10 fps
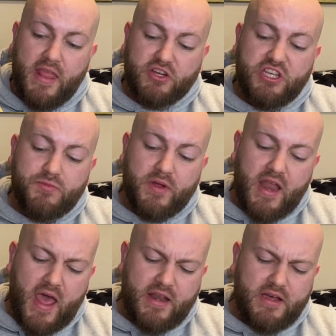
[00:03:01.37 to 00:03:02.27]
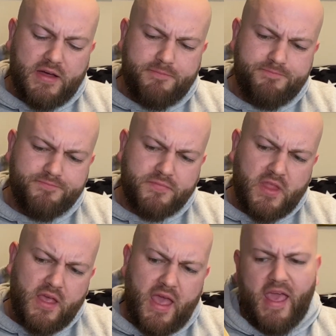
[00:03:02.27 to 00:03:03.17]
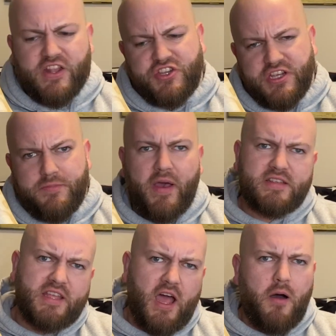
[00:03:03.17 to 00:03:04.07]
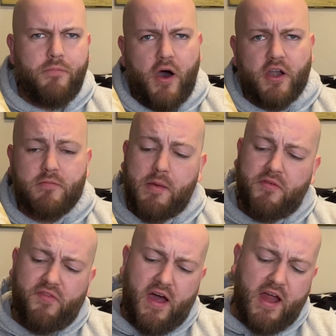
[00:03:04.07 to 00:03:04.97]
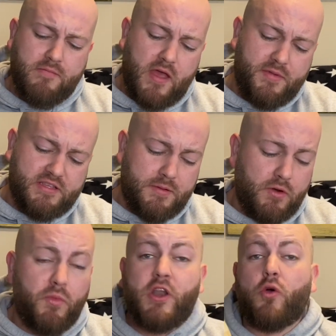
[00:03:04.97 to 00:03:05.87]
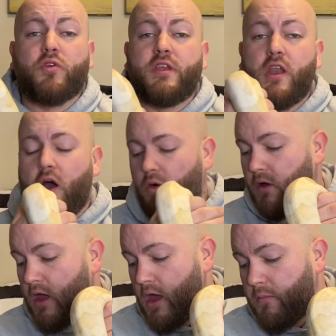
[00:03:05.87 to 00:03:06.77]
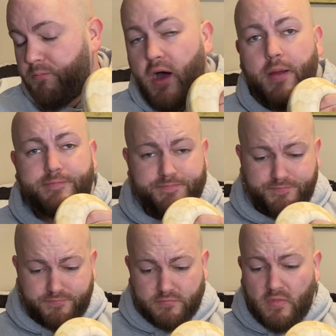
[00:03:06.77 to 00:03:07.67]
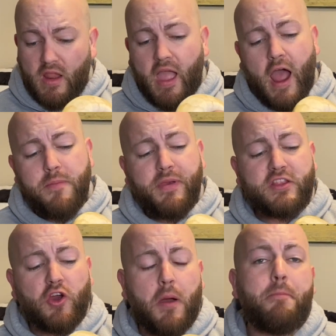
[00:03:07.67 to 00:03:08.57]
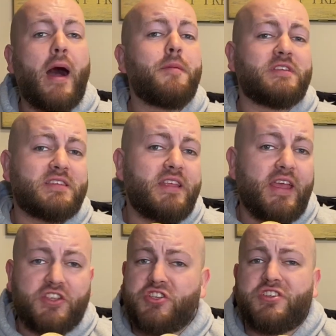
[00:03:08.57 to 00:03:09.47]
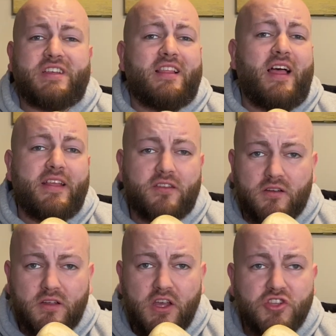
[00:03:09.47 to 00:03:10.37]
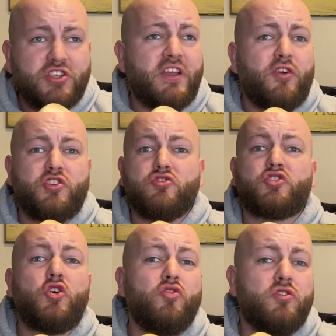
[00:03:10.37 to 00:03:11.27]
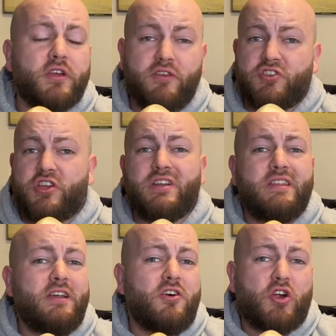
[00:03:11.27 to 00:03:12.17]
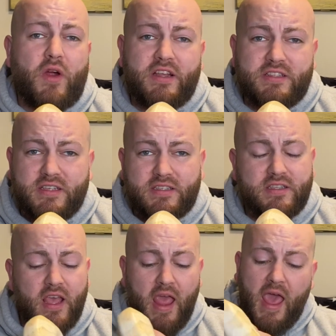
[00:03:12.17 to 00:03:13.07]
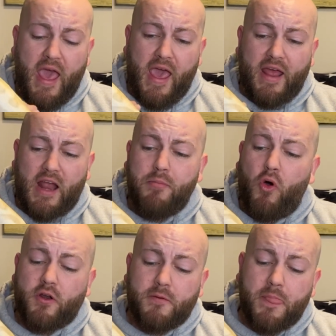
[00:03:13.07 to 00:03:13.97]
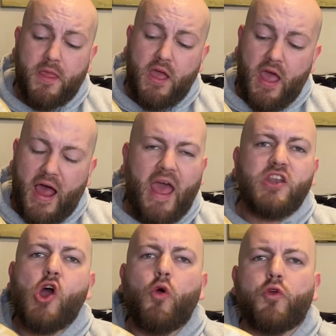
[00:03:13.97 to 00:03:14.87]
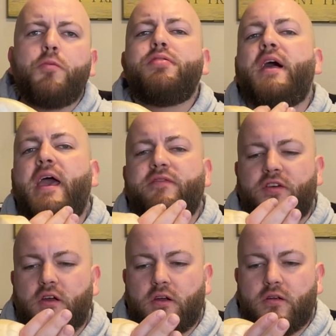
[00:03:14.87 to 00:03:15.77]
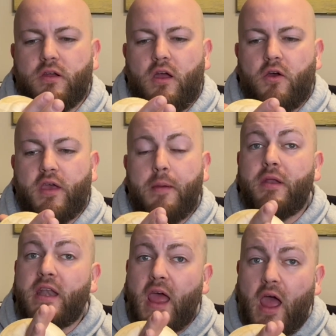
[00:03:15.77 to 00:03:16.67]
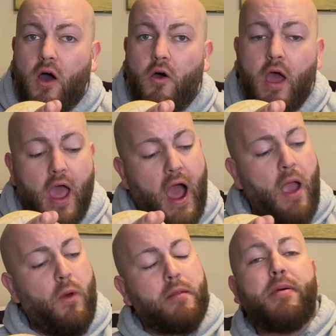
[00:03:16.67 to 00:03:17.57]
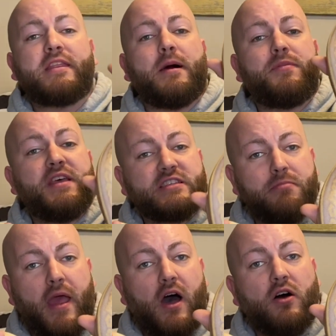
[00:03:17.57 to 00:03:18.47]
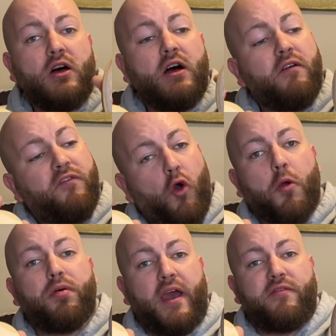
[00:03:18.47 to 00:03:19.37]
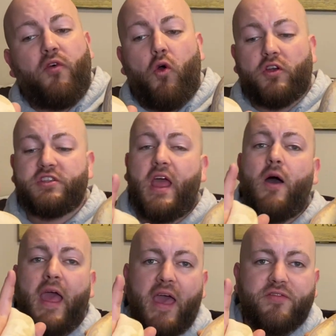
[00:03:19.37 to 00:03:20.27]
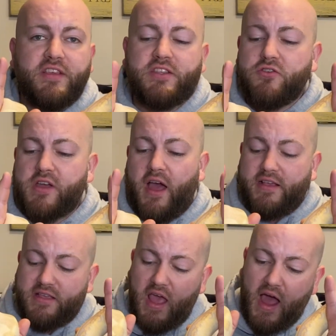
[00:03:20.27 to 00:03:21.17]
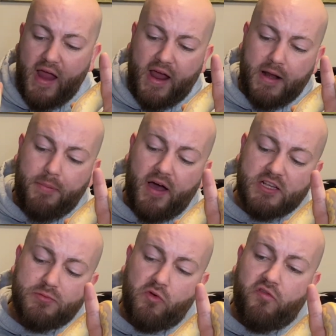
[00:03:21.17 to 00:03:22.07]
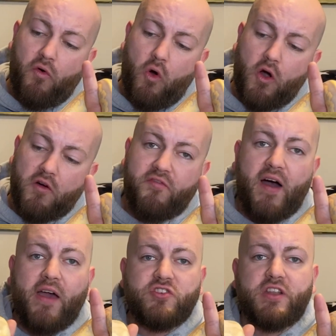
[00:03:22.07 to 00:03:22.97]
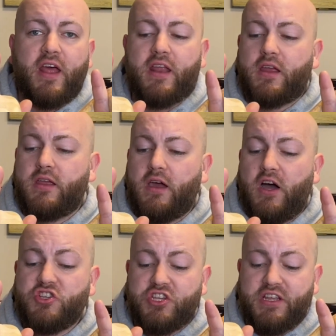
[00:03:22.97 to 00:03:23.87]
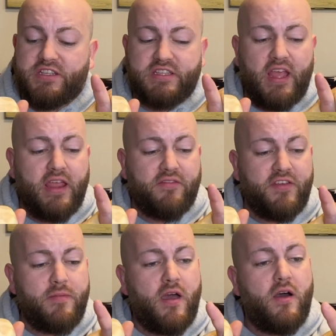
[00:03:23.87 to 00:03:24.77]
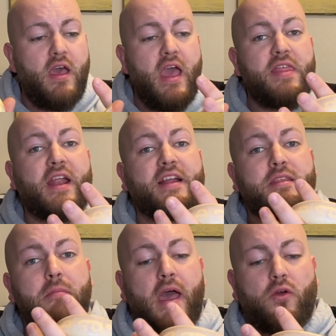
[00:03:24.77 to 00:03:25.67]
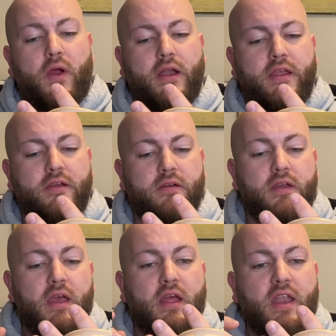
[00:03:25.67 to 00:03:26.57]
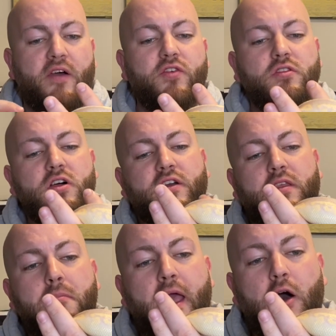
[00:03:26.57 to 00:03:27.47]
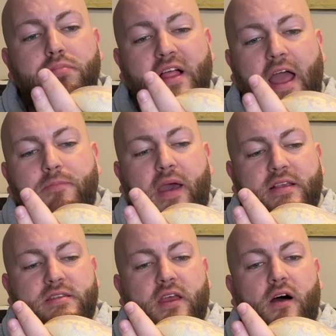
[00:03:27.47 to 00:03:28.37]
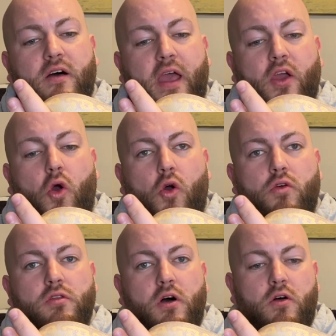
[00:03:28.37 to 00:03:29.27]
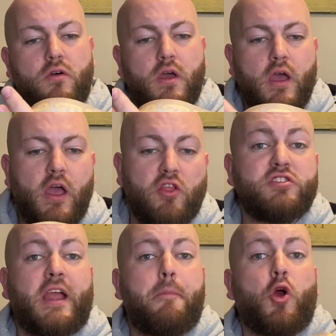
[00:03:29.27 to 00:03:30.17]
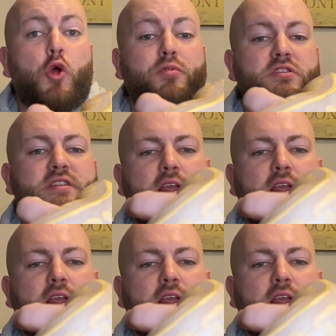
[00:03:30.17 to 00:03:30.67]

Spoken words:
she's banana, enchi, pastel, butter, maybe fire, maybe cinnamon. We don't really know. But I picked her up by mistake just because I liked her. Just because I thought she was cool looking. It was a good deal on Craigslist, and I bought her. I had no real plan for her, okay? But now, I went and picked up this male for a plan for her. So now I have these two guys. I got a possible 4 or 5 genetic gene snake, female, and then I got the male right here. Now, if you look, the male Black Pastel and Coral Glow looks like a purple snake.